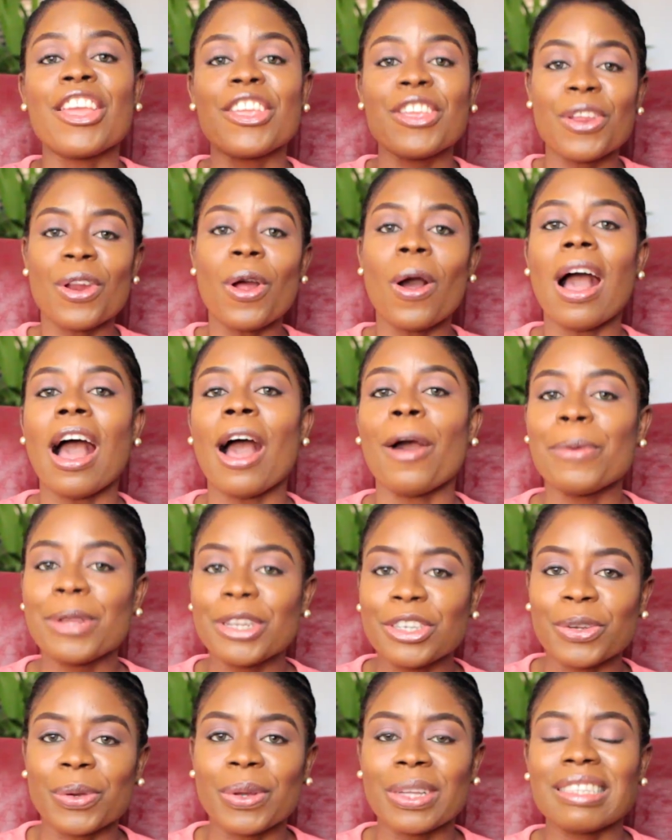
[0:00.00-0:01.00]
You know how
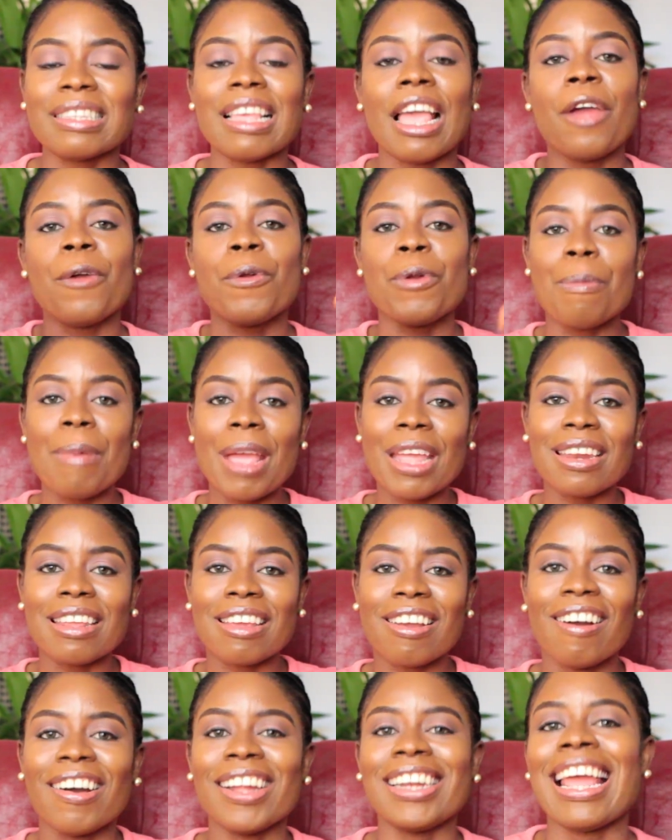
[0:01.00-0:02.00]
we do it. Remain
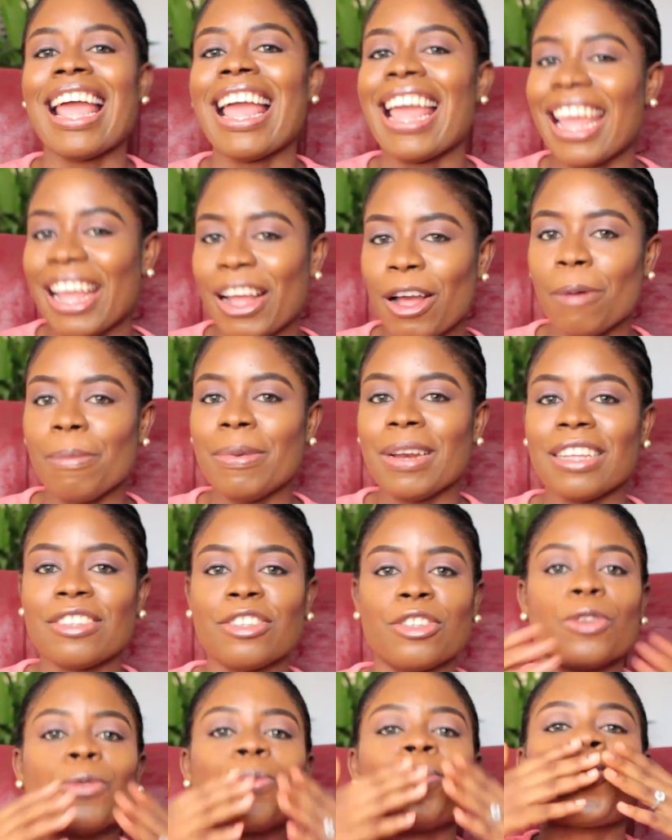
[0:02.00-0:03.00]
in God, and God
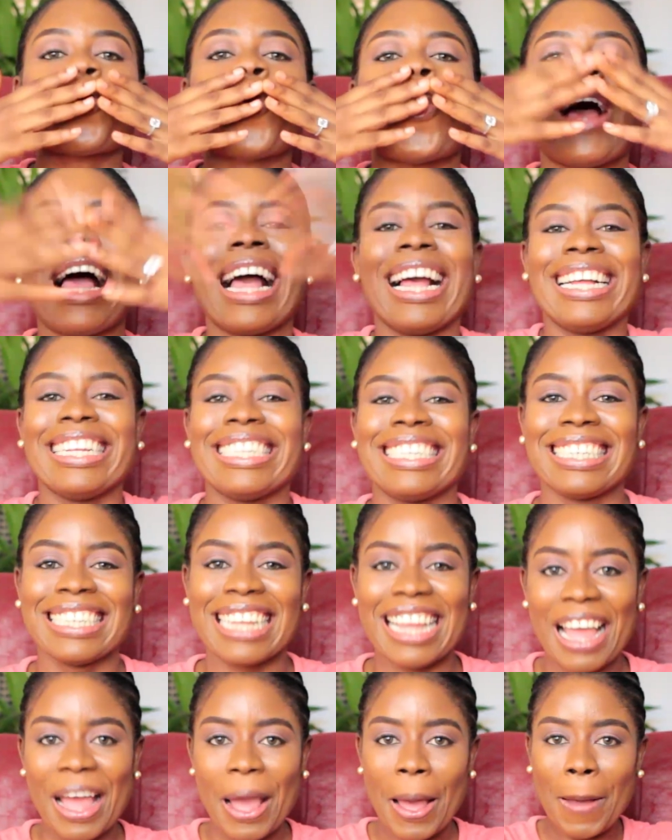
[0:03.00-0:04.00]
bless you. Mwah.
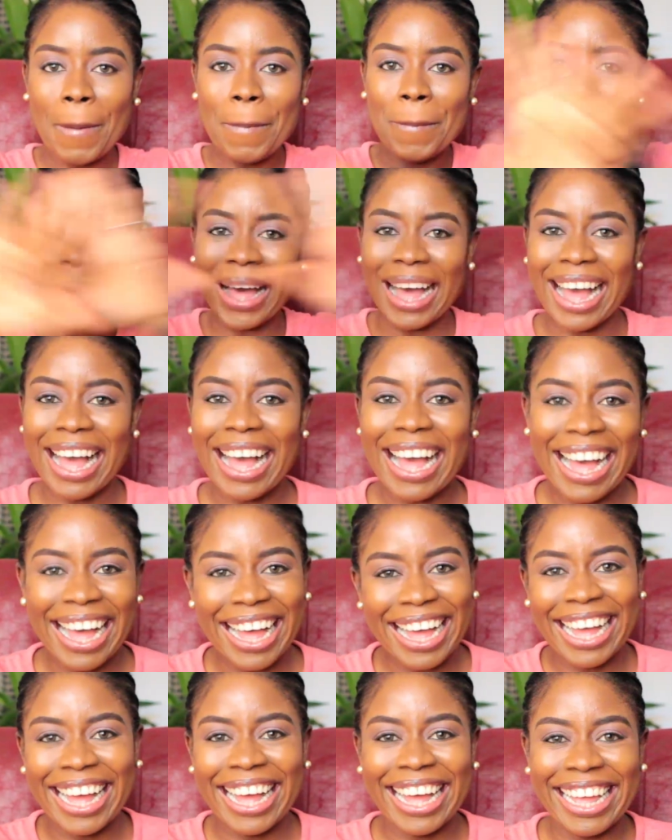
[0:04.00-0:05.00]

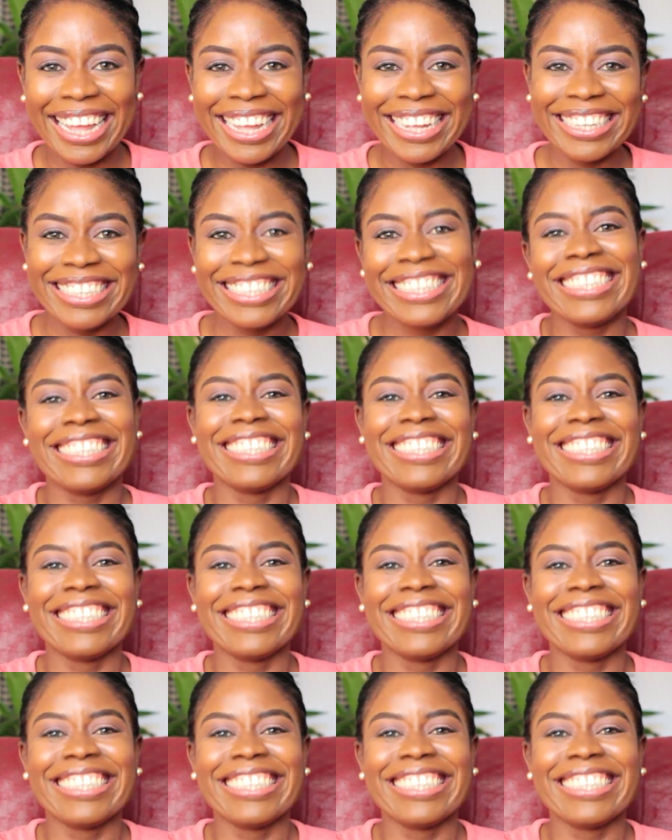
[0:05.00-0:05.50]
Bye.